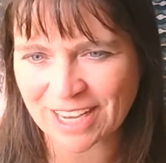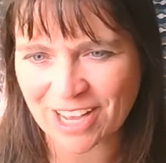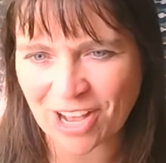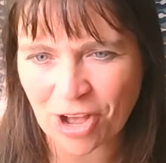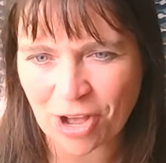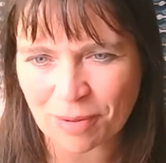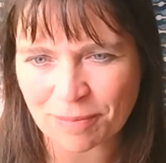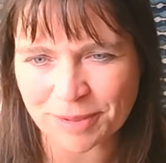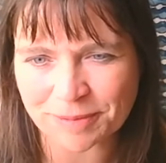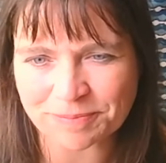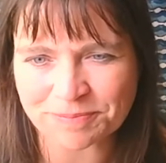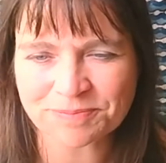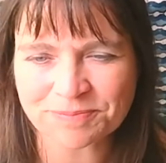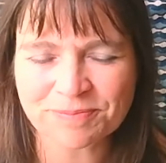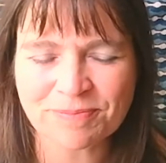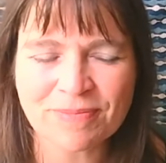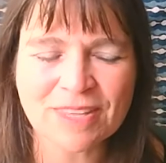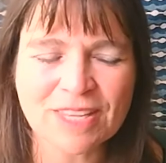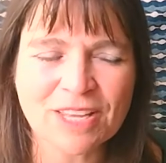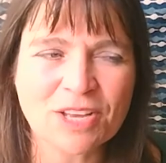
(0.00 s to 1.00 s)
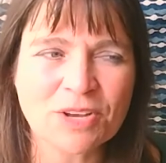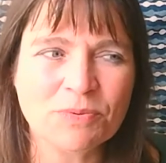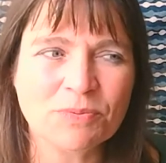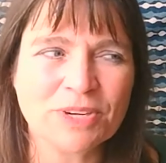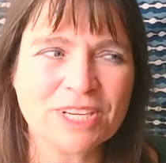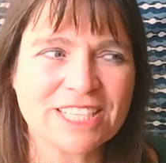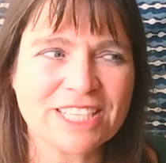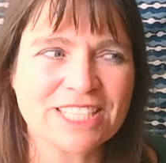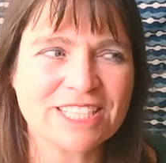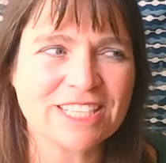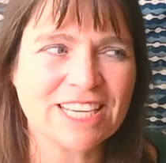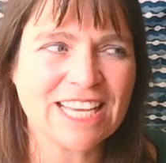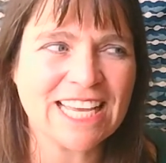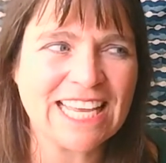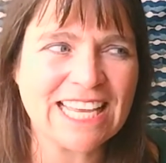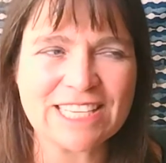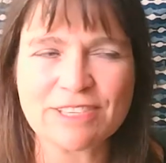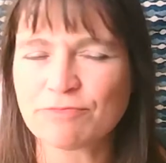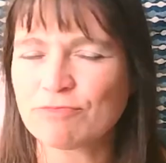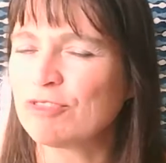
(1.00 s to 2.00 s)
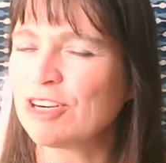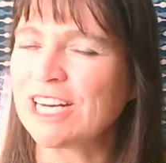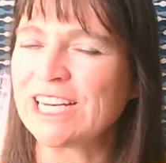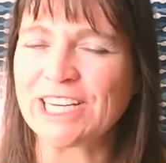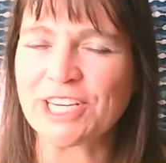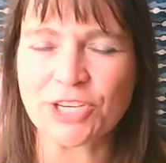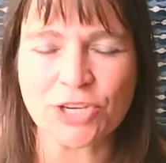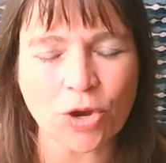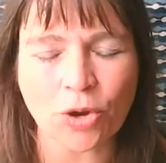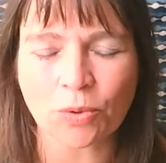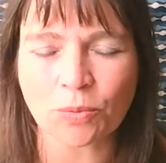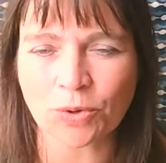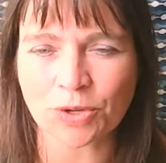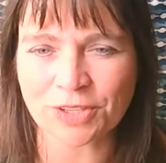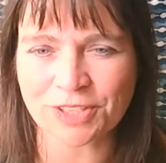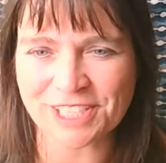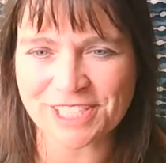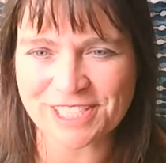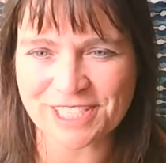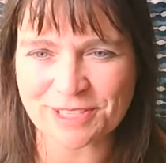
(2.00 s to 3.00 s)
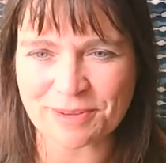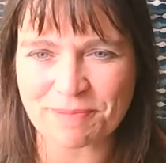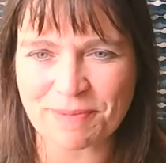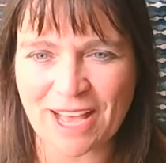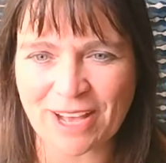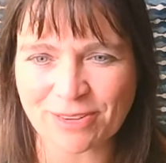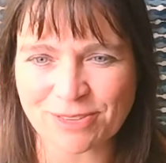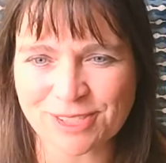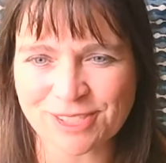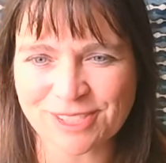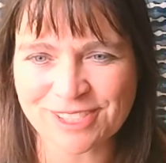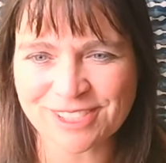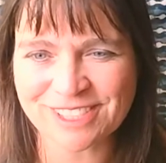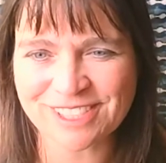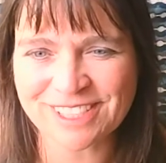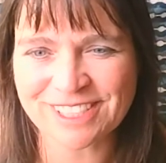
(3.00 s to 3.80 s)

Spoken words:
my carbon, which is really not what this is about.